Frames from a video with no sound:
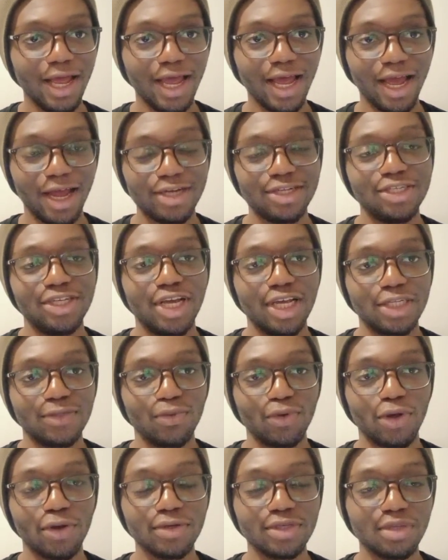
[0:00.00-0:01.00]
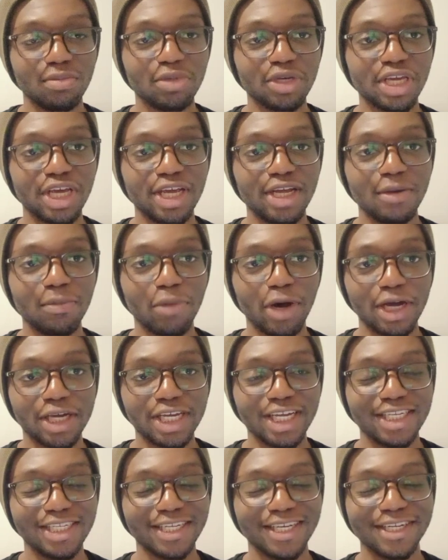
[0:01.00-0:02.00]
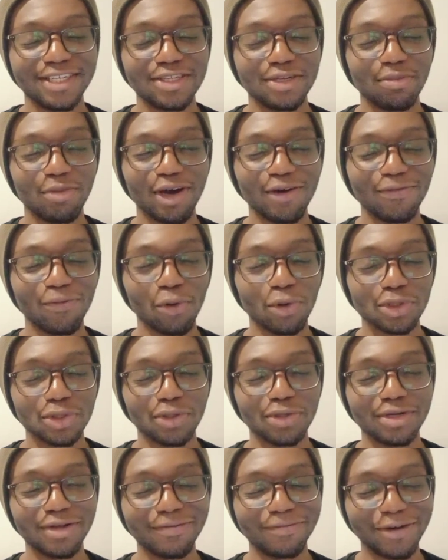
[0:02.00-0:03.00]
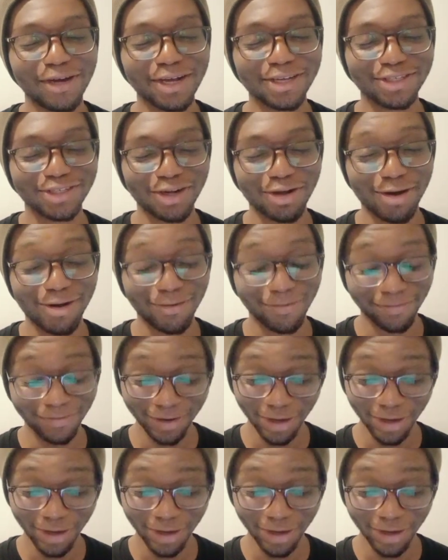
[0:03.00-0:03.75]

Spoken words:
and yes, we're going to begin by getting into my thoughts on the first half.